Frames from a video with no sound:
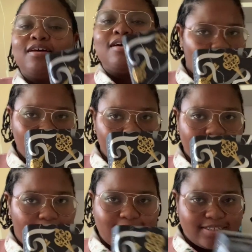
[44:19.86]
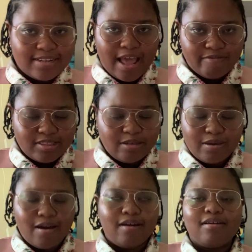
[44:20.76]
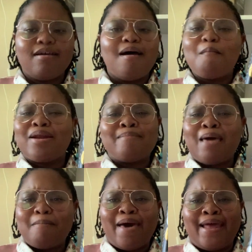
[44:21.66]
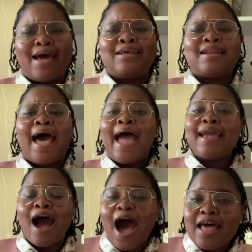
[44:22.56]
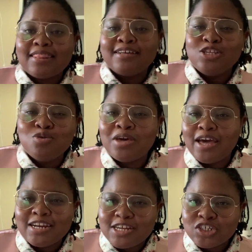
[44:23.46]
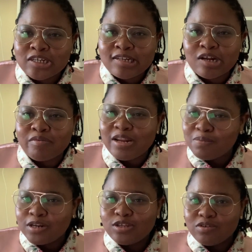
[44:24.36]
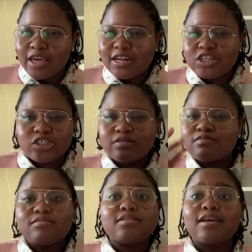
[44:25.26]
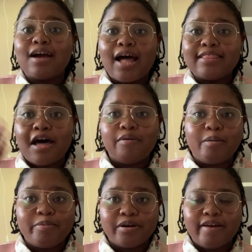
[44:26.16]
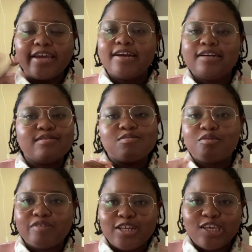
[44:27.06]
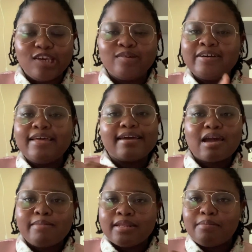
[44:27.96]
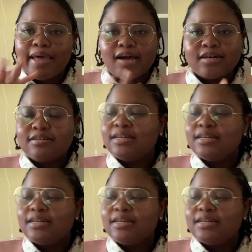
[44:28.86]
Only I didn't have a TBR, but I'm not mad at it. I got the UK edition, the really pretty UK edition. Got that one. I'm gonna put it right here. It's really cute. Coming in the mail.